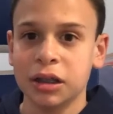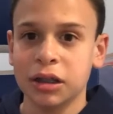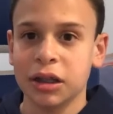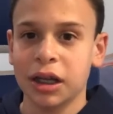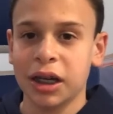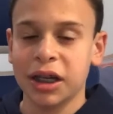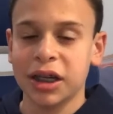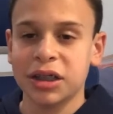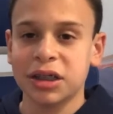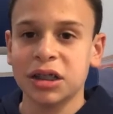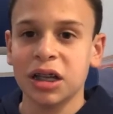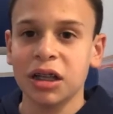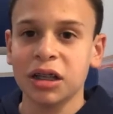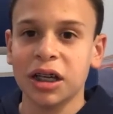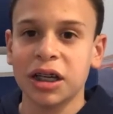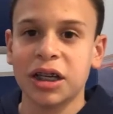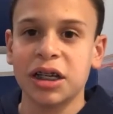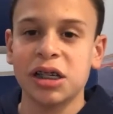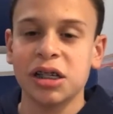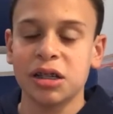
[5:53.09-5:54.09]
Like, it's not
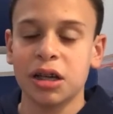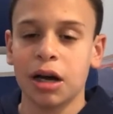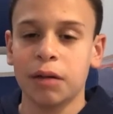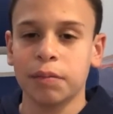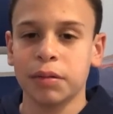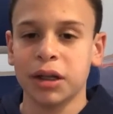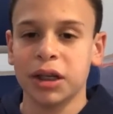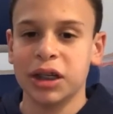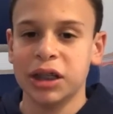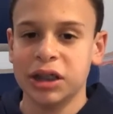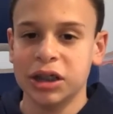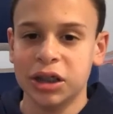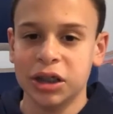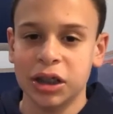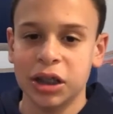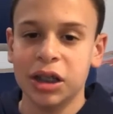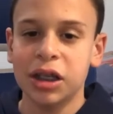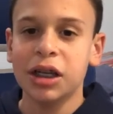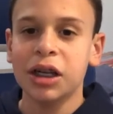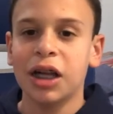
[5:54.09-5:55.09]
like he's not playing
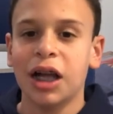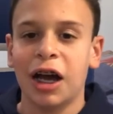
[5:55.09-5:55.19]
good.